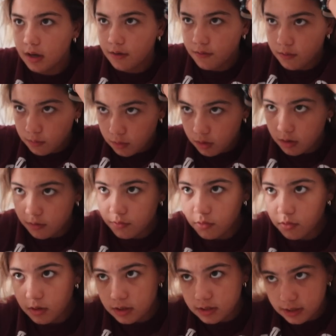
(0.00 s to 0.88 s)
have a
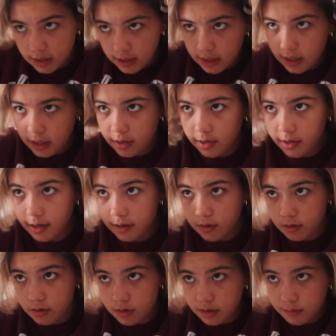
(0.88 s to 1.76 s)
waffle because I had
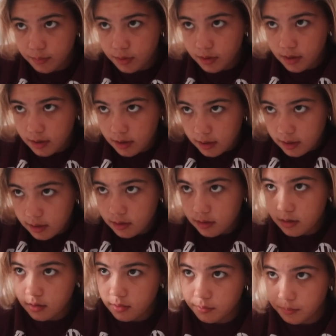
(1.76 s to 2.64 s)
already put it
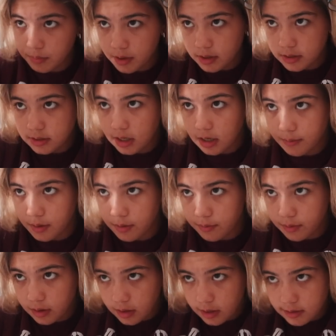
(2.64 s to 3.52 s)
in by the time I
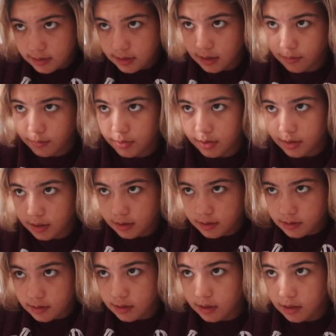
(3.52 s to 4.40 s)
realized that I wanted to
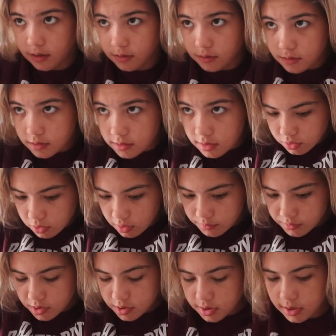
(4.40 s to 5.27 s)
eat something else. So
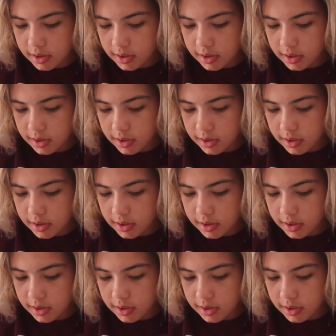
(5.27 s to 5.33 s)
I'm just